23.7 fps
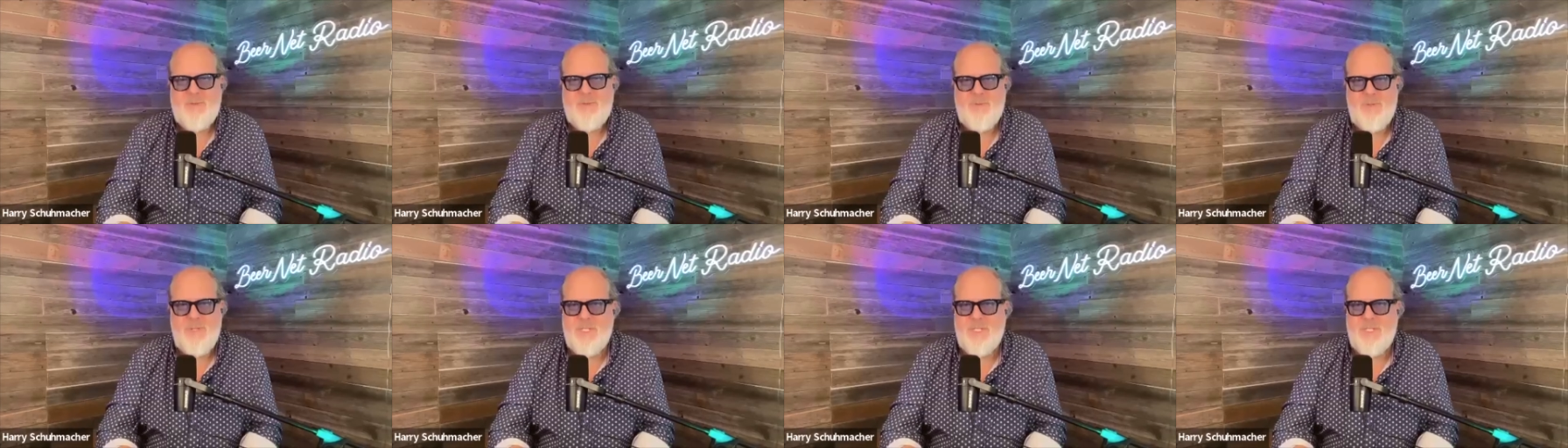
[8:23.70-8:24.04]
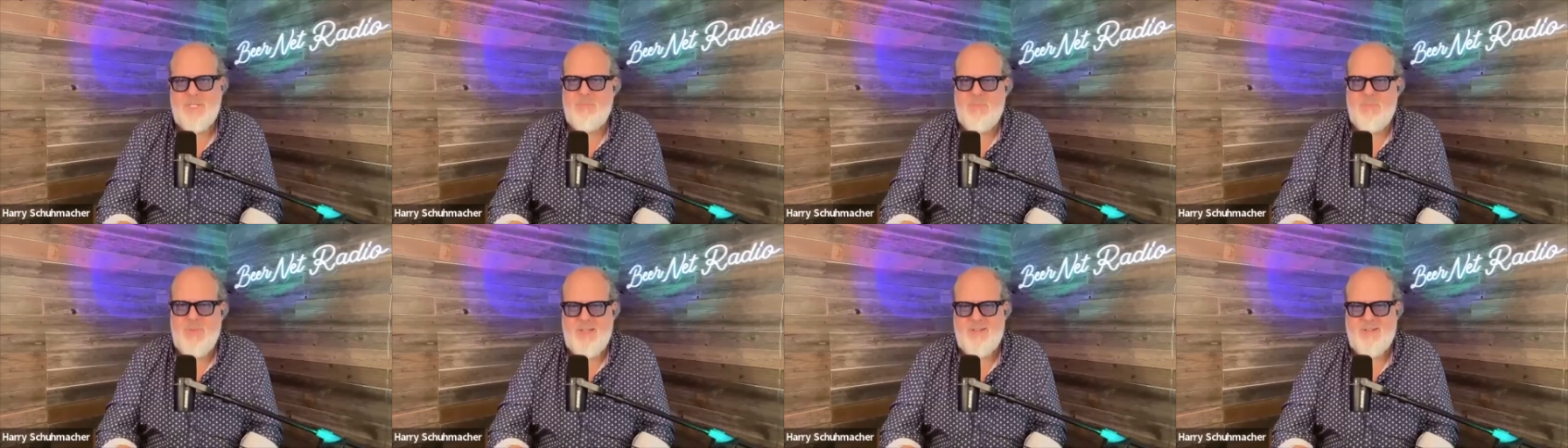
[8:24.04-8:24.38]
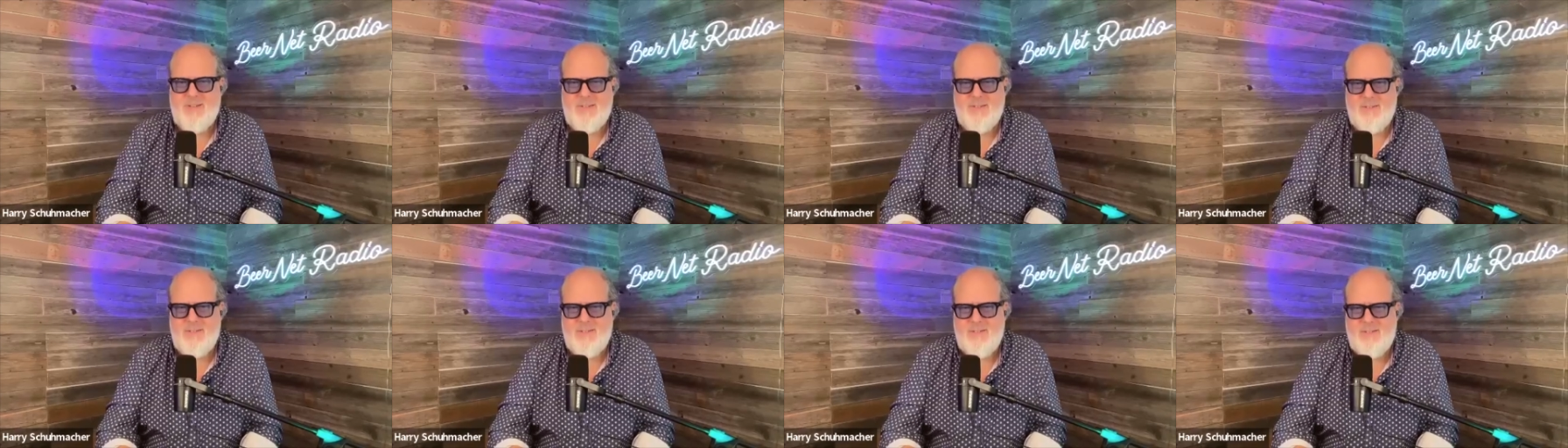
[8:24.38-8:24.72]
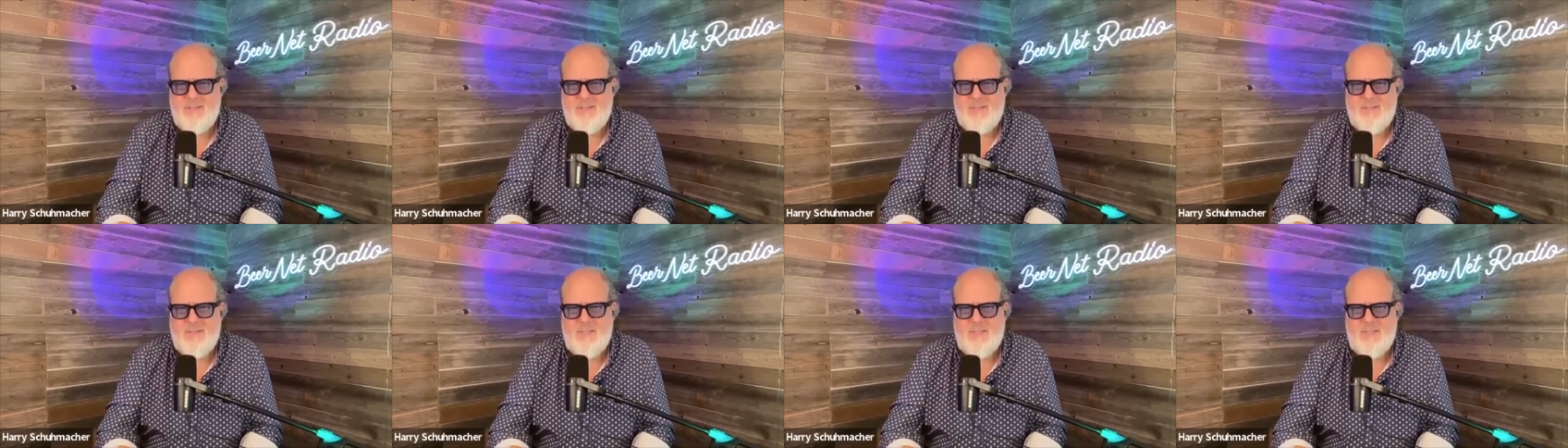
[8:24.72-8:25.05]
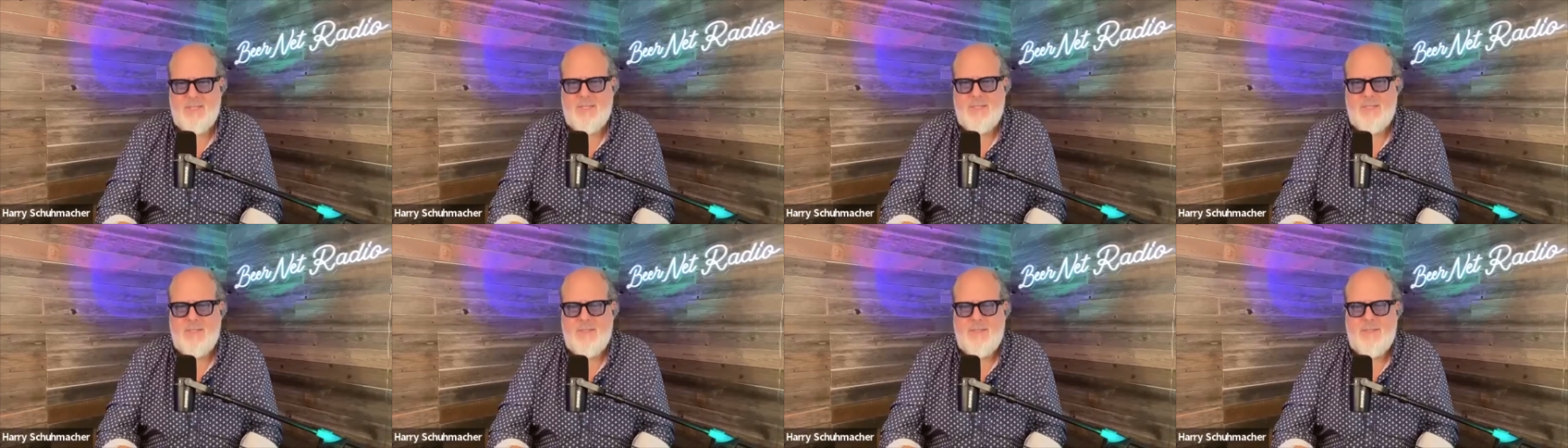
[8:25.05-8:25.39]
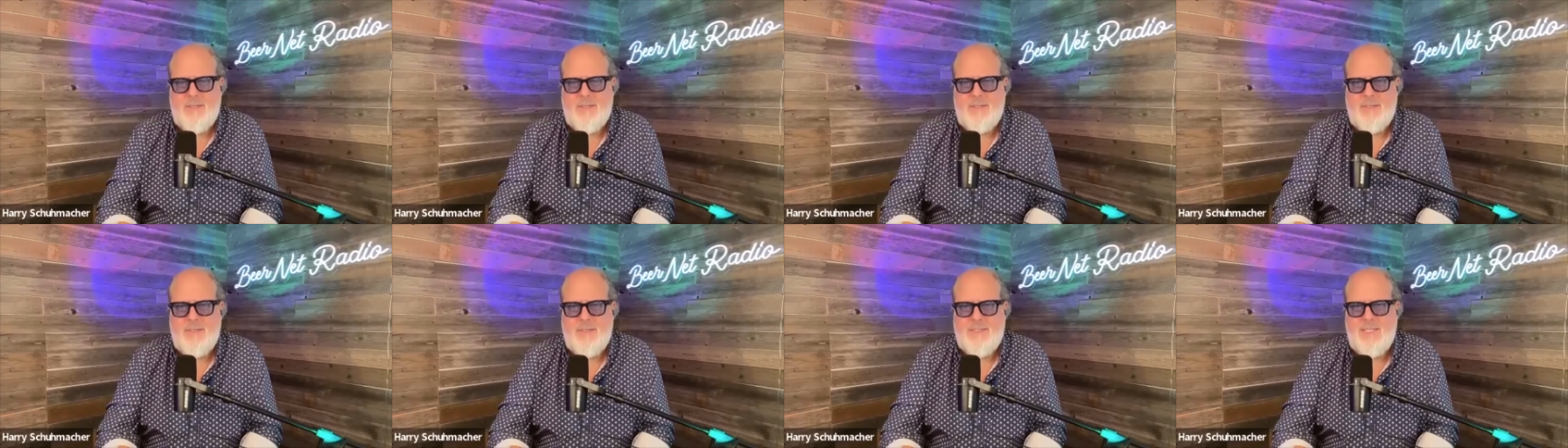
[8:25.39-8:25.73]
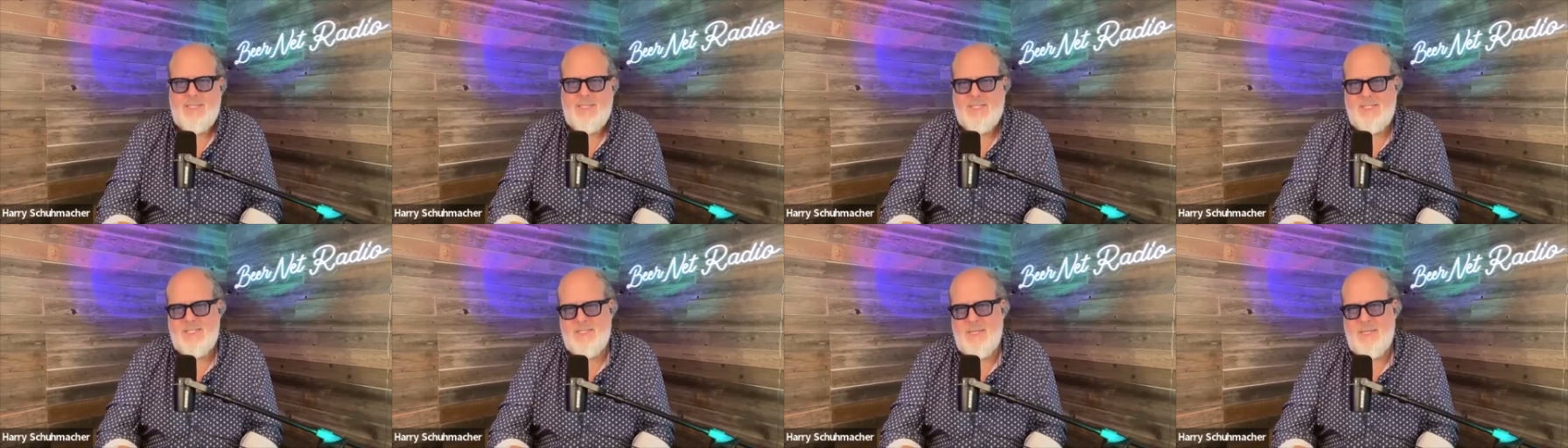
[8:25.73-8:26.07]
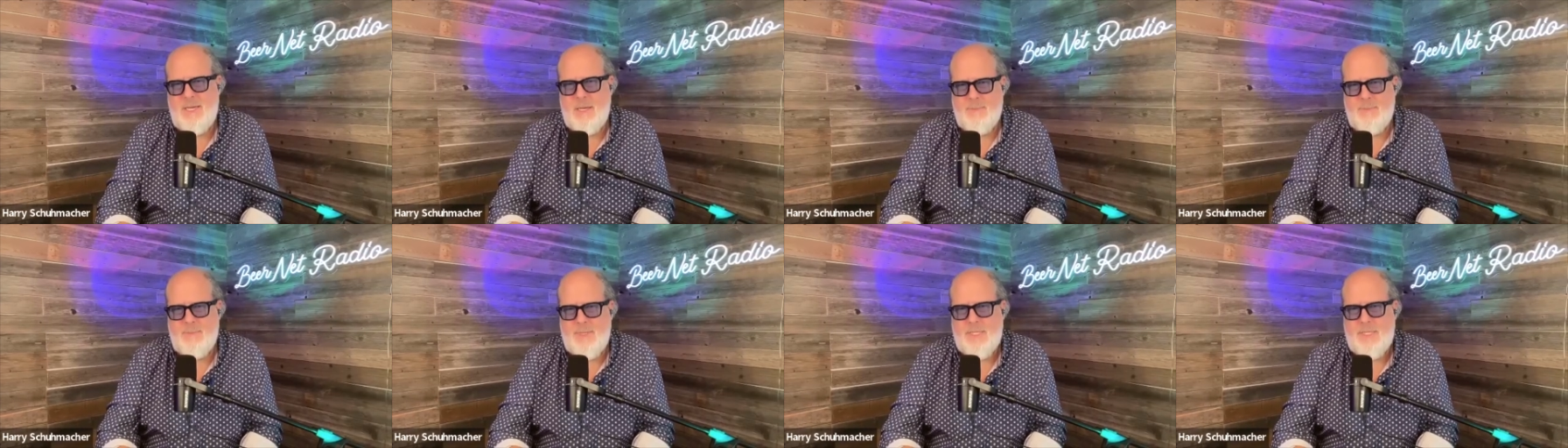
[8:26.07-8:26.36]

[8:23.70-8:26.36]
Which is better? Like, uh, is that a snobby